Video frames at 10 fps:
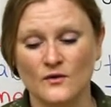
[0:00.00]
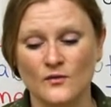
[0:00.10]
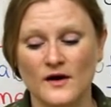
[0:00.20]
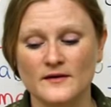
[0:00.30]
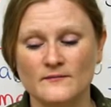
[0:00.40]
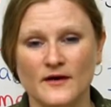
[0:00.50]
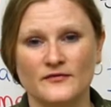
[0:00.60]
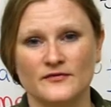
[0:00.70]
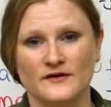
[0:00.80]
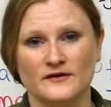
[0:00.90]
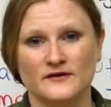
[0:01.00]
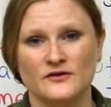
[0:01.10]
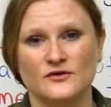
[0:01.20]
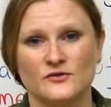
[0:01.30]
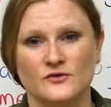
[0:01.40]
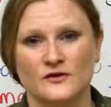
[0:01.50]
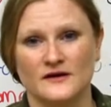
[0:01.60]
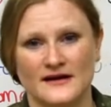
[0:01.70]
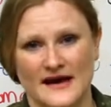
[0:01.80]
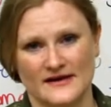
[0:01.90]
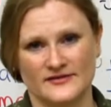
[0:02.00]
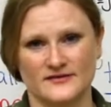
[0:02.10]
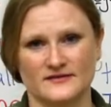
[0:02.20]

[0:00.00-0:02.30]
what muffin you get.